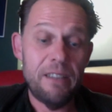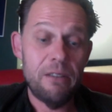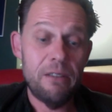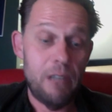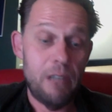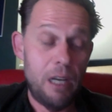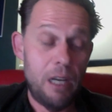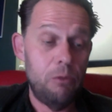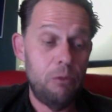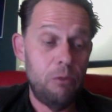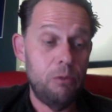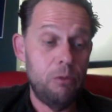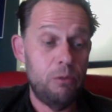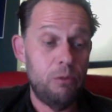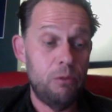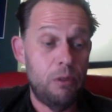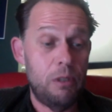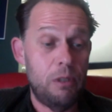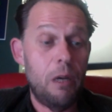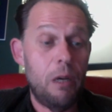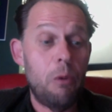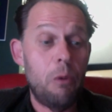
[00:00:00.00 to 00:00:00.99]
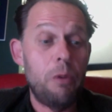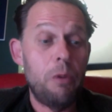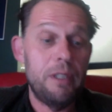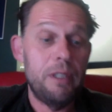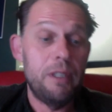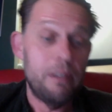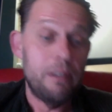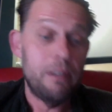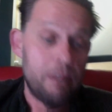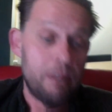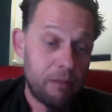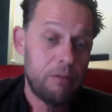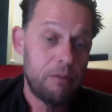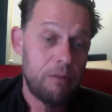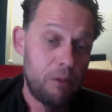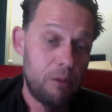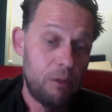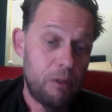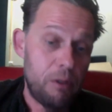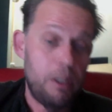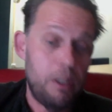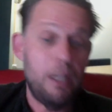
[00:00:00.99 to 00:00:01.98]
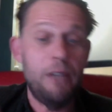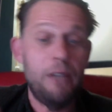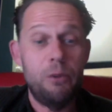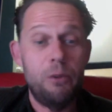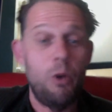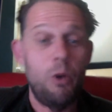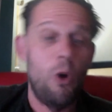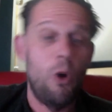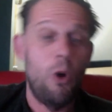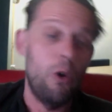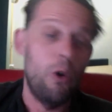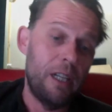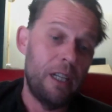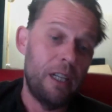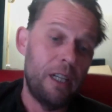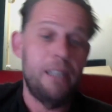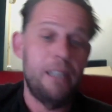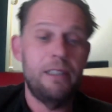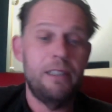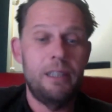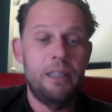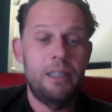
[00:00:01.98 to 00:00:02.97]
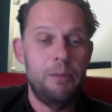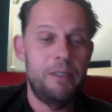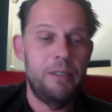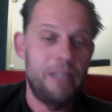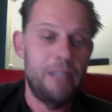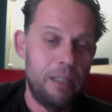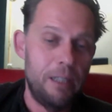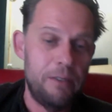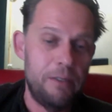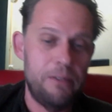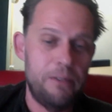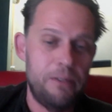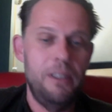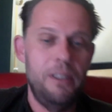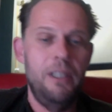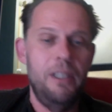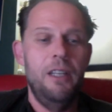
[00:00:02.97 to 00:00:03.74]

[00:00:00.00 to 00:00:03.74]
or I mean, he has to organize himself